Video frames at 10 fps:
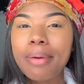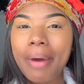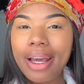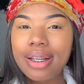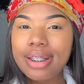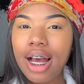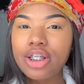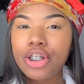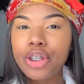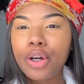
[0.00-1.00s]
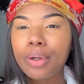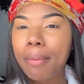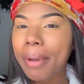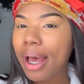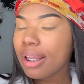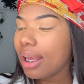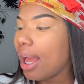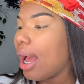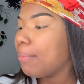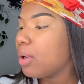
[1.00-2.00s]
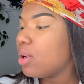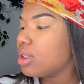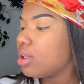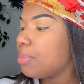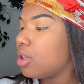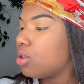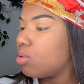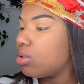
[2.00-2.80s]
my Natasha Denona palette, I'm going to be